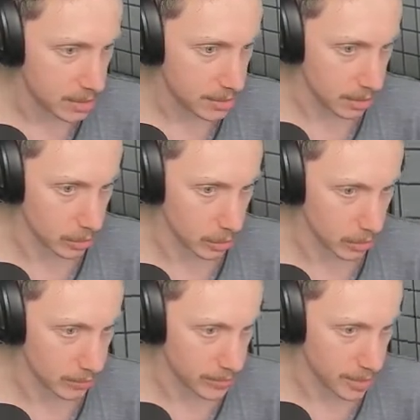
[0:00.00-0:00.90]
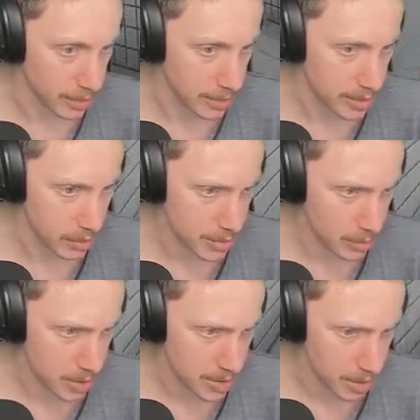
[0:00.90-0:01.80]
A little of this. No
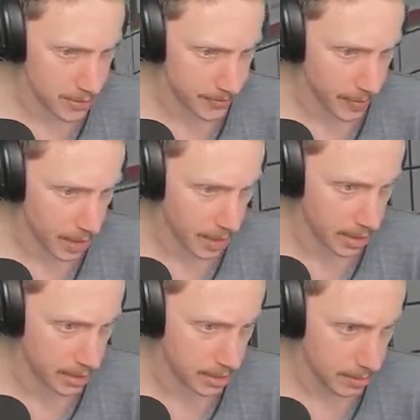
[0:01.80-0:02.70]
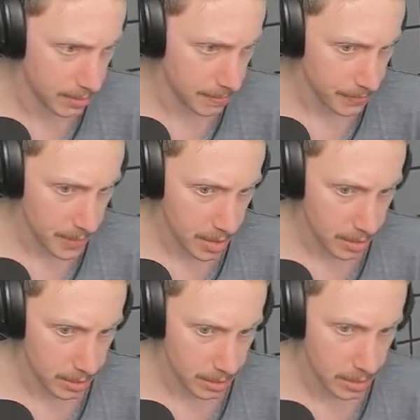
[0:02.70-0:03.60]
smoking sign is fine.
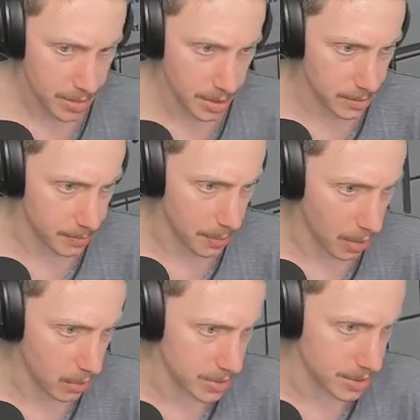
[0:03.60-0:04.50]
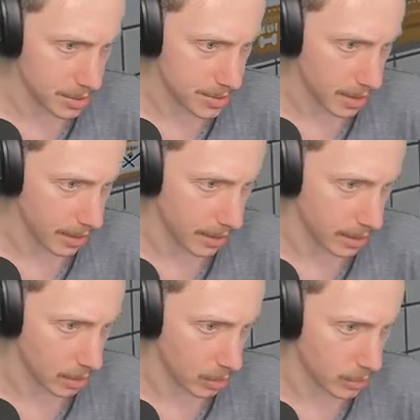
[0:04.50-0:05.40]
Looks like the posters are
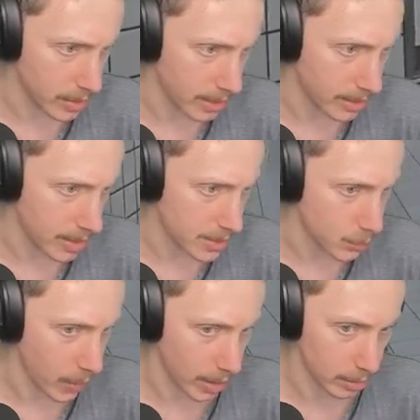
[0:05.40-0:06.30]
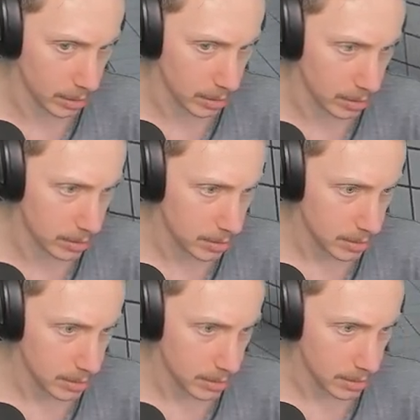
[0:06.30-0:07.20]
a-okay as well.
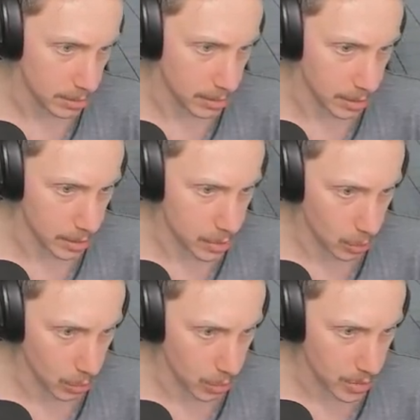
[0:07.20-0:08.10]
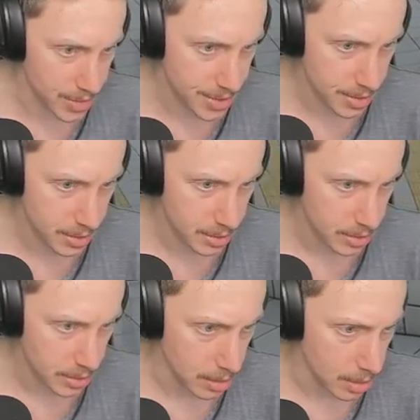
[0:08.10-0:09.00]
The doors
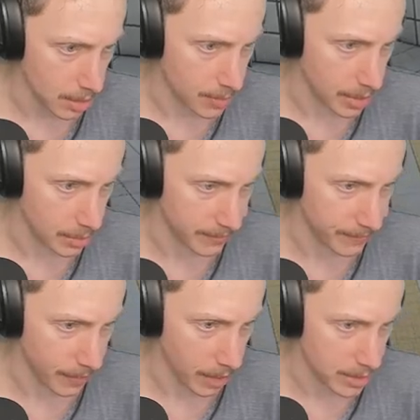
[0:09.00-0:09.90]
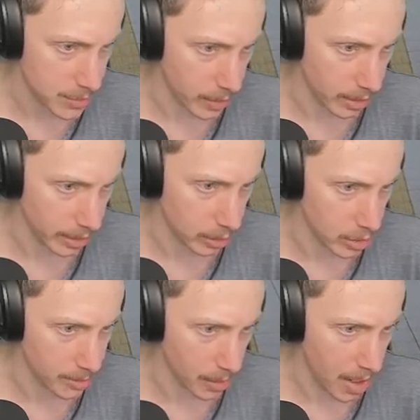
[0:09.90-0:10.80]
appear to be fine as well. Hello
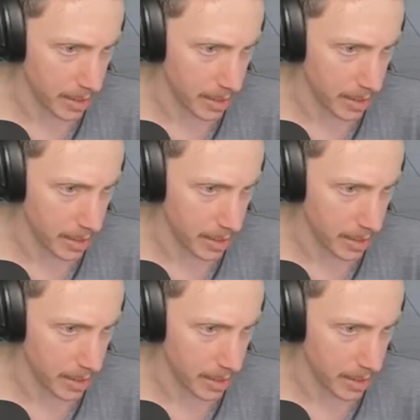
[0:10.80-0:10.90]
there, Brian.